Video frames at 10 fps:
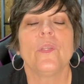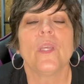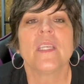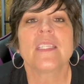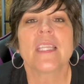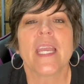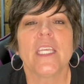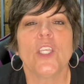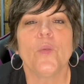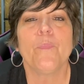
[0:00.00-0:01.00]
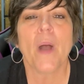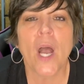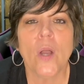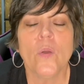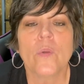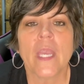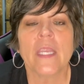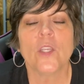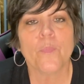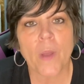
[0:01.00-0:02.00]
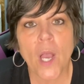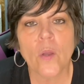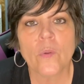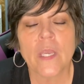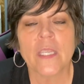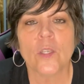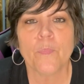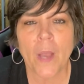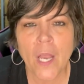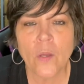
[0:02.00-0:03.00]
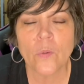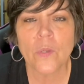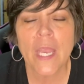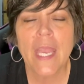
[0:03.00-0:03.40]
It's like you poke and you poke and you poke,